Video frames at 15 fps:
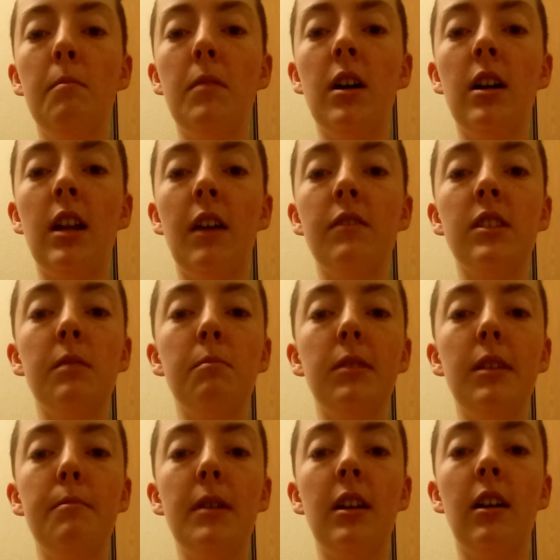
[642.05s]
but have
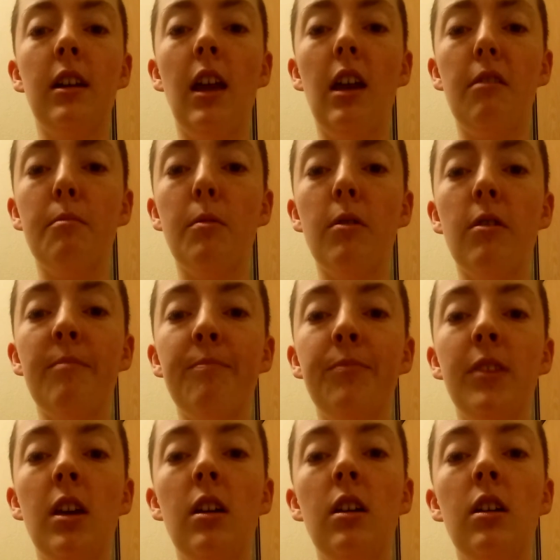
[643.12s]
simply been unable
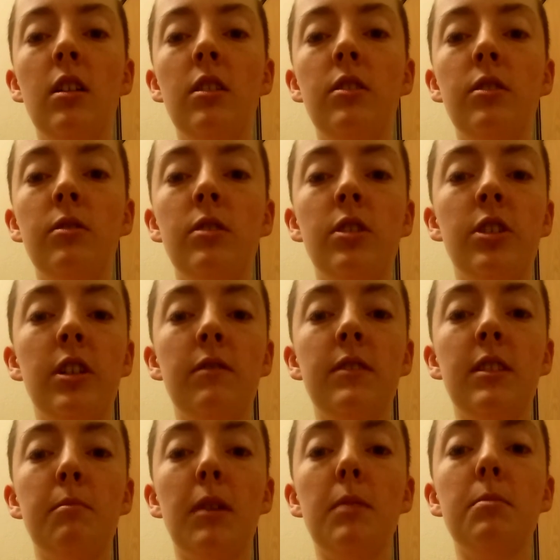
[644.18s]
due to
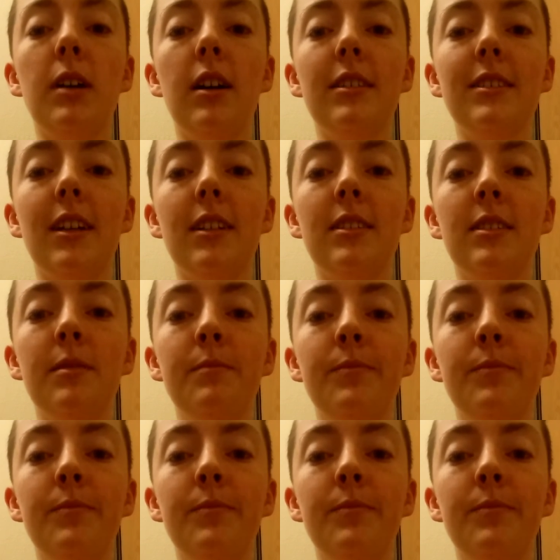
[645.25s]
shifts in my process.